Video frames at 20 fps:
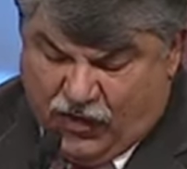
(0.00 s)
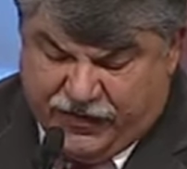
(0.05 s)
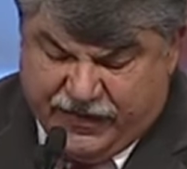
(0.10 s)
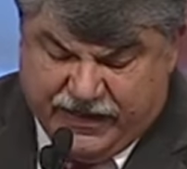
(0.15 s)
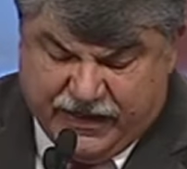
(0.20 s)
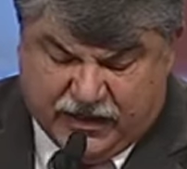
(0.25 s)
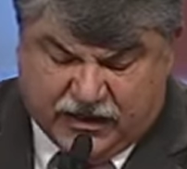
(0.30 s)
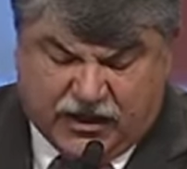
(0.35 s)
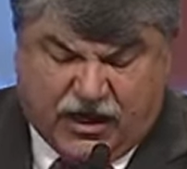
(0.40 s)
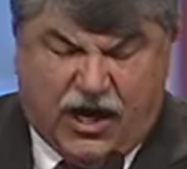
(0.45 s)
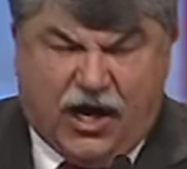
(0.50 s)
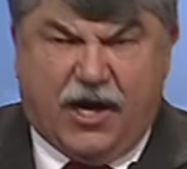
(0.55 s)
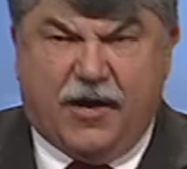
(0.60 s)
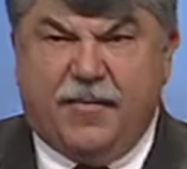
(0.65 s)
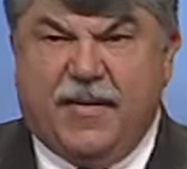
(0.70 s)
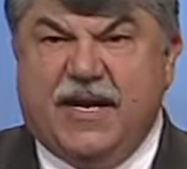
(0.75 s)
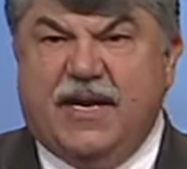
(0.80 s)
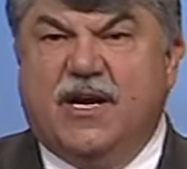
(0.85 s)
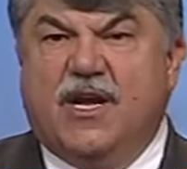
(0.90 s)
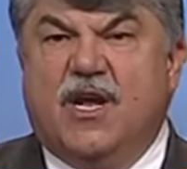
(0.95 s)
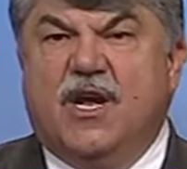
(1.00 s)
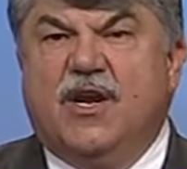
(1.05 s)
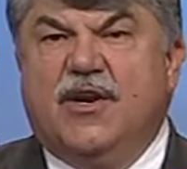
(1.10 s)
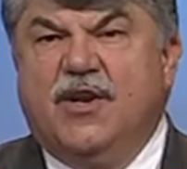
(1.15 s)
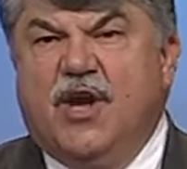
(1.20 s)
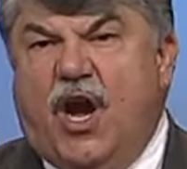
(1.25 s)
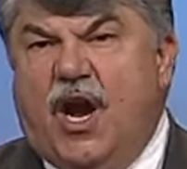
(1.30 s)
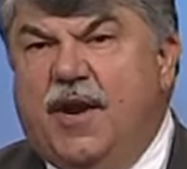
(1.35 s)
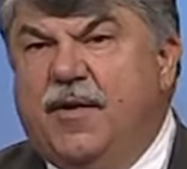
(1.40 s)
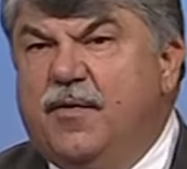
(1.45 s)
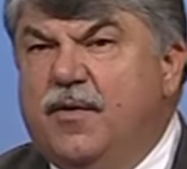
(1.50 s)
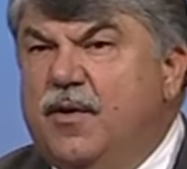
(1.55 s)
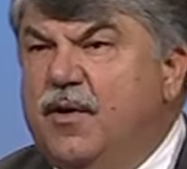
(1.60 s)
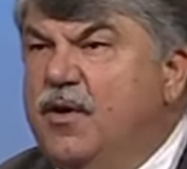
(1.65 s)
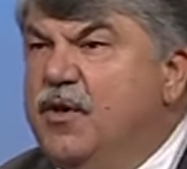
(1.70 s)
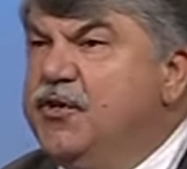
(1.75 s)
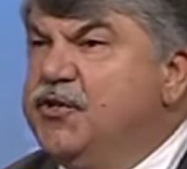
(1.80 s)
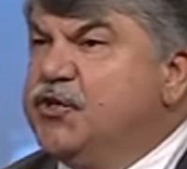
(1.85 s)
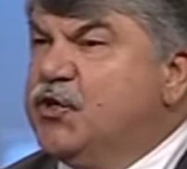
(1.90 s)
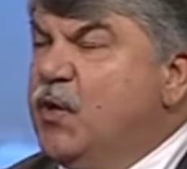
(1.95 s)
the economy, not
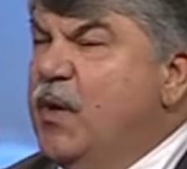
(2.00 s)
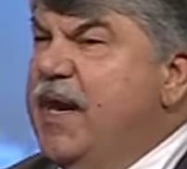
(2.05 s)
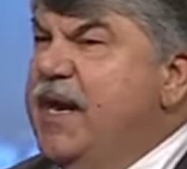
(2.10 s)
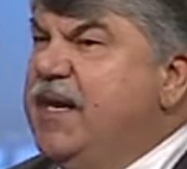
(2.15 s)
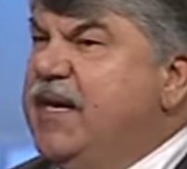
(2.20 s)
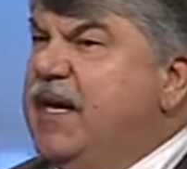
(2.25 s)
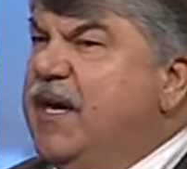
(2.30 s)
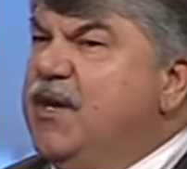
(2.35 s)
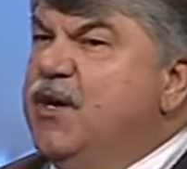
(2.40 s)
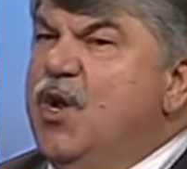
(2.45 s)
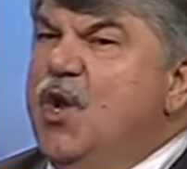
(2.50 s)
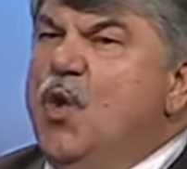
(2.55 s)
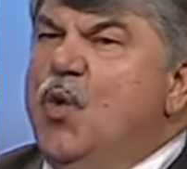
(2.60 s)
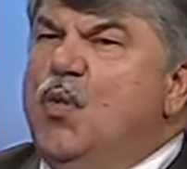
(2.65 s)
shrink it?